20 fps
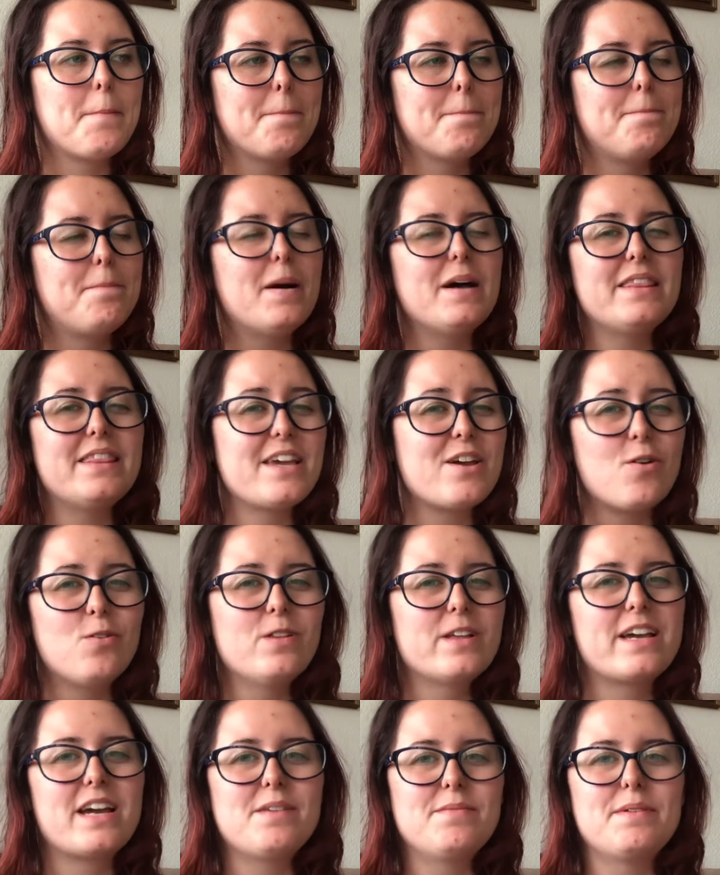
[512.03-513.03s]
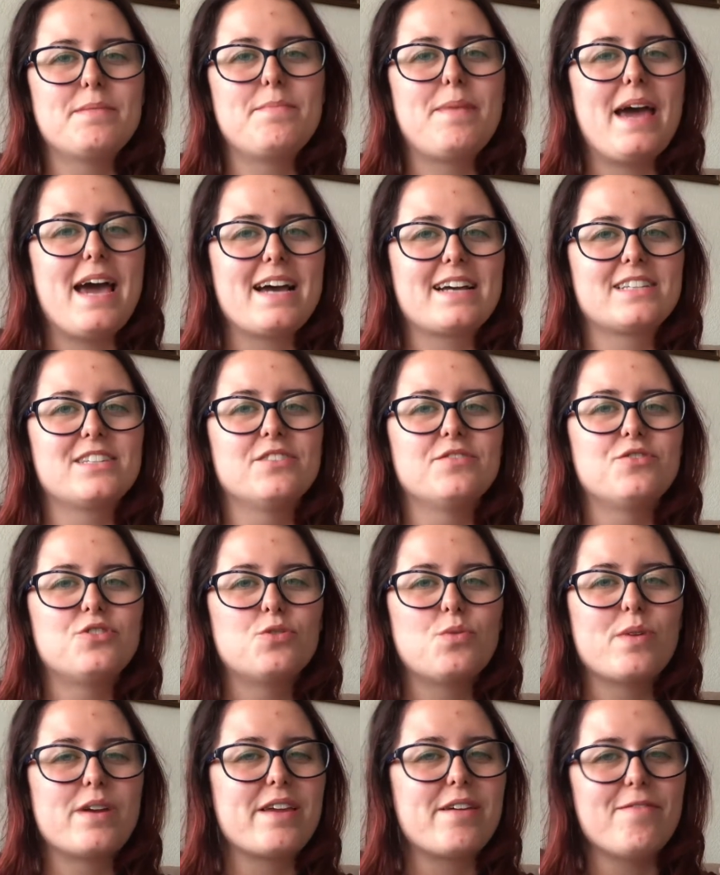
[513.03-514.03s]
but they only come in packs of
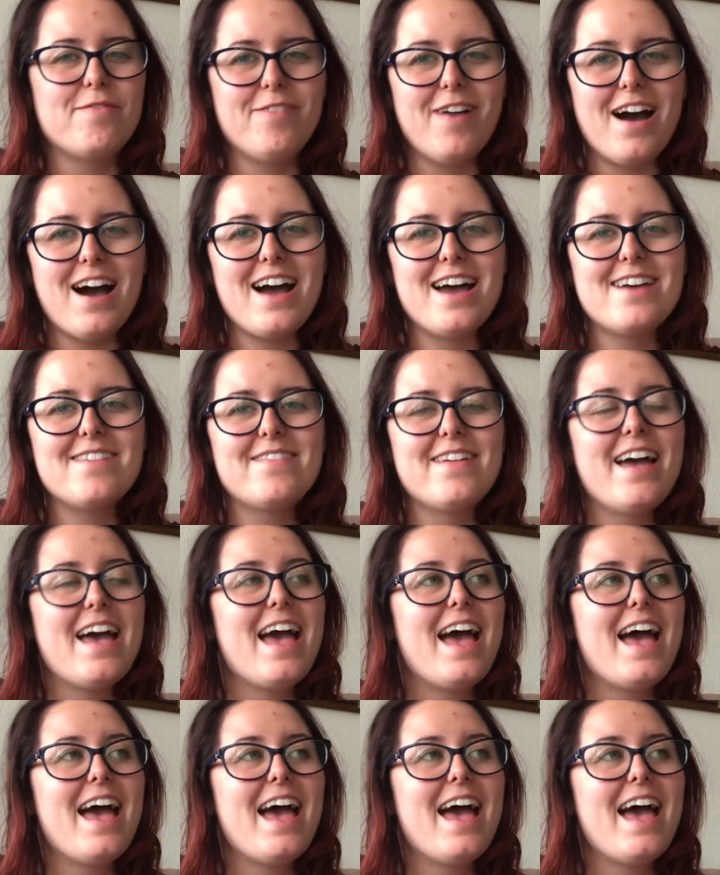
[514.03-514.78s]
25,